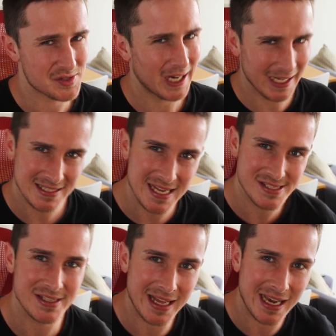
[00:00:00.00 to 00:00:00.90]
I was kind of
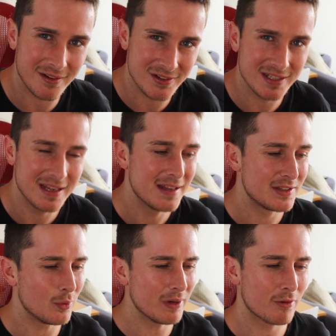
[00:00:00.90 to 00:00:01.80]
testing out
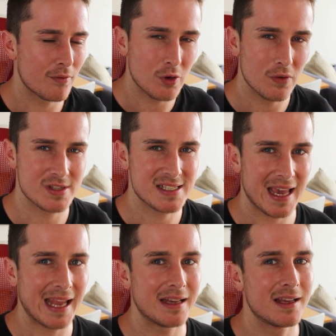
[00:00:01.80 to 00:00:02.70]
doing a review of a
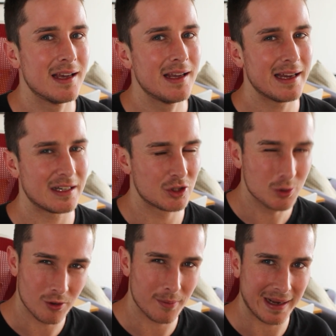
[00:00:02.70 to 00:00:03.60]
skate in a
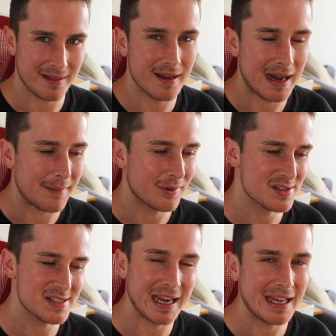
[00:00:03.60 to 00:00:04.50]
shorter amount of time,
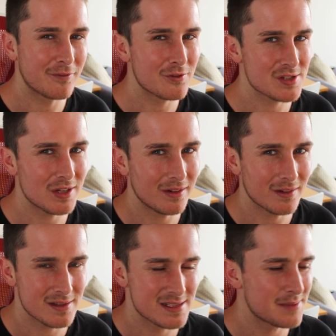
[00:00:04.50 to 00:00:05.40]
not skating for as
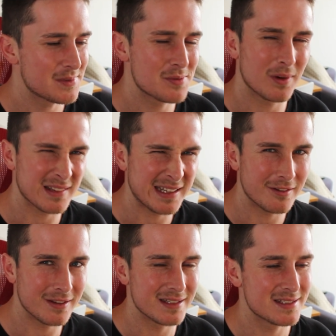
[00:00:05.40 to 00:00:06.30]
long, similar to what
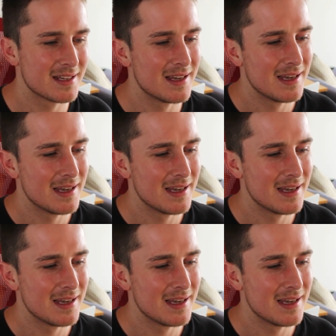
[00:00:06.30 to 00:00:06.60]
Lino does.